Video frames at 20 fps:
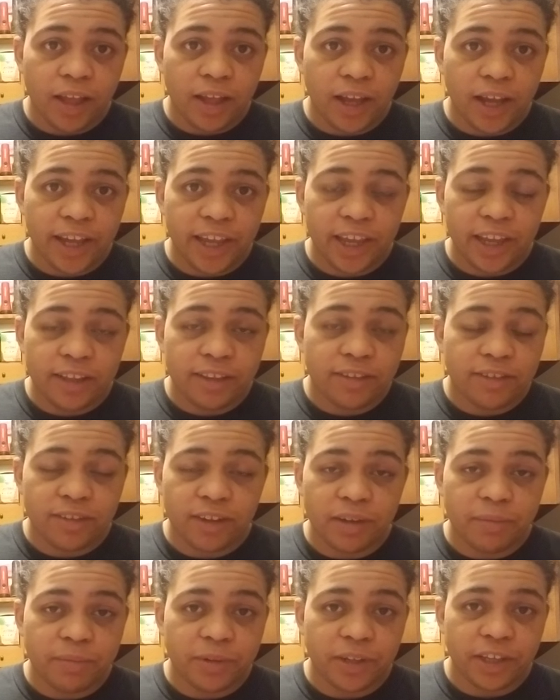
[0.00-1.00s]
I hate this
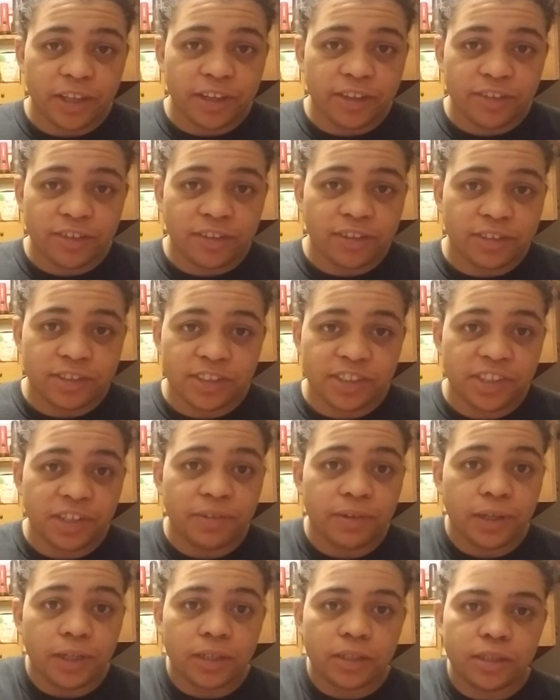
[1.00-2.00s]
update because it looks
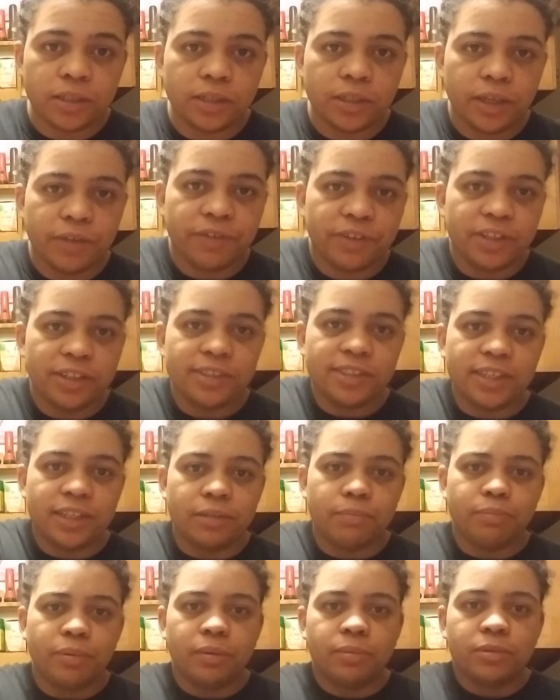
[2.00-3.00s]
so ugly. Everything's like
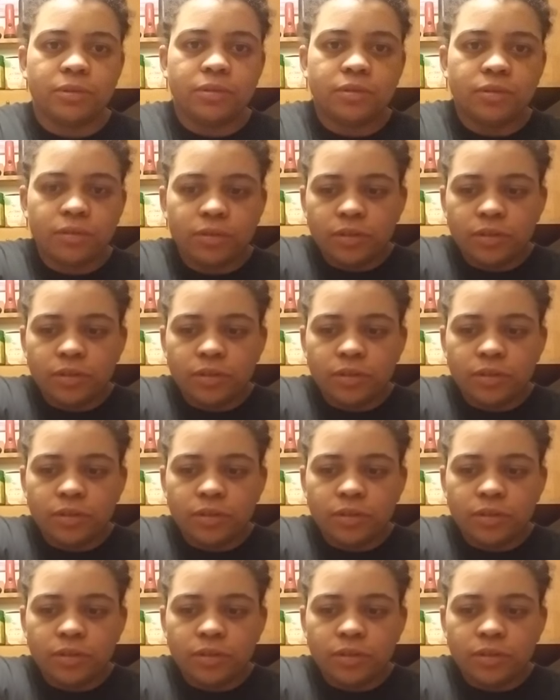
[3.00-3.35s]
a bubble.